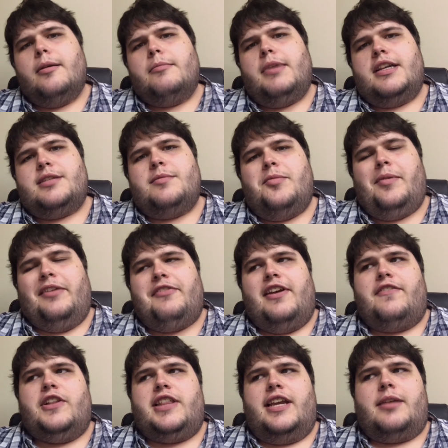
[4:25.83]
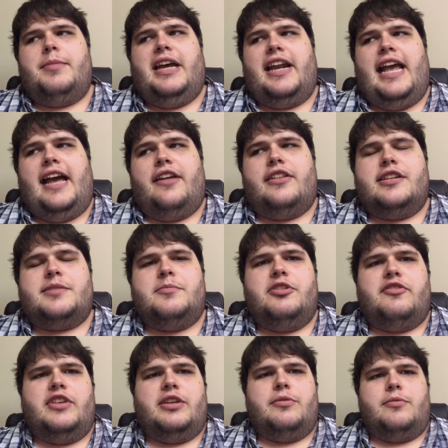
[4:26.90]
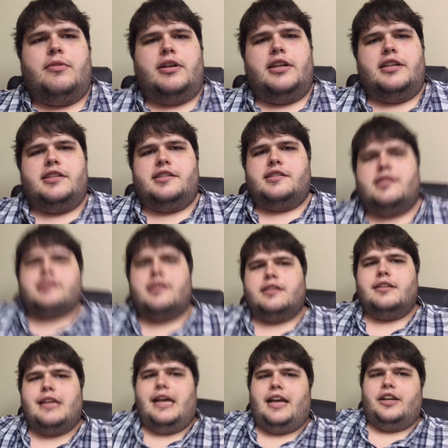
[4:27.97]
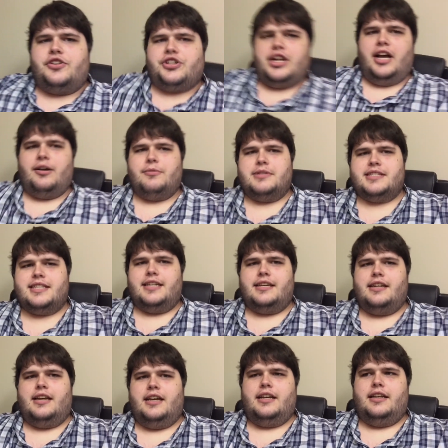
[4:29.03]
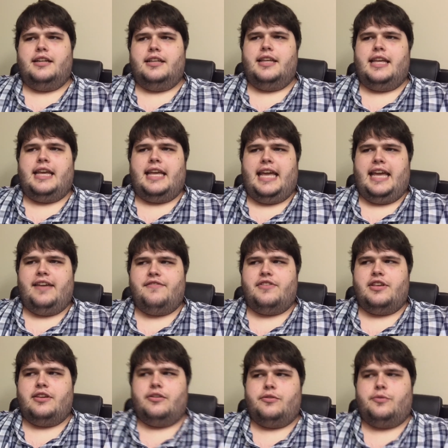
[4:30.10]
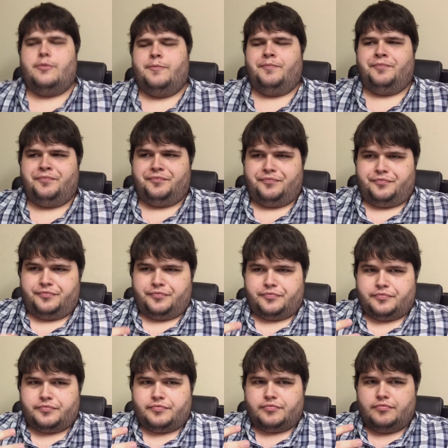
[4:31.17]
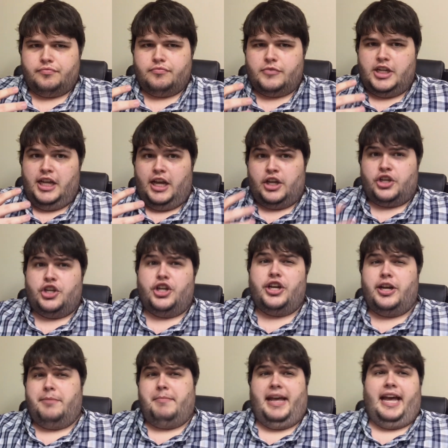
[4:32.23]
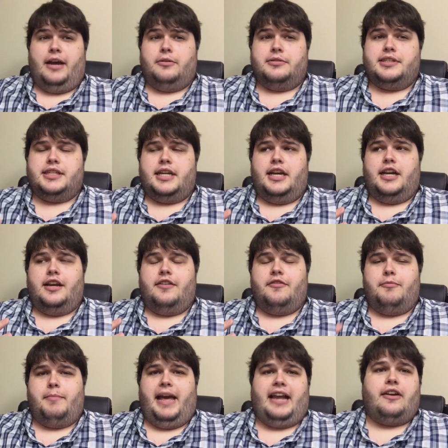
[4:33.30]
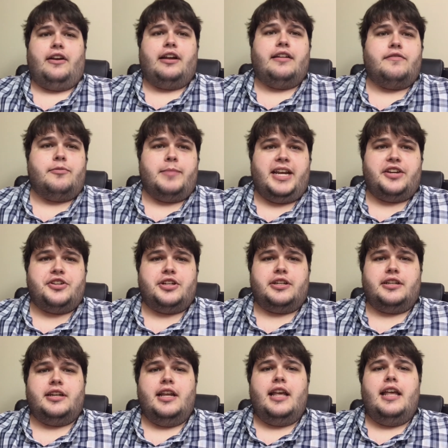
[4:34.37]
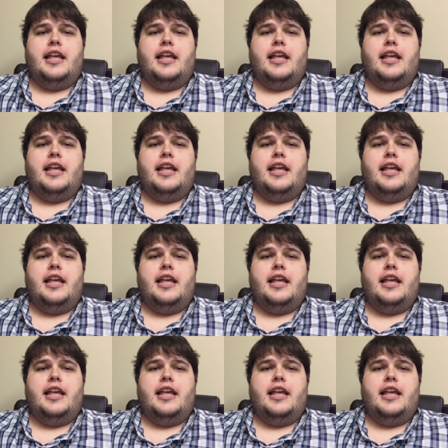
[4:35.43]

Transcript: Possibly my favorite thing about how this movie was shot was that it gave you a good amount of background information.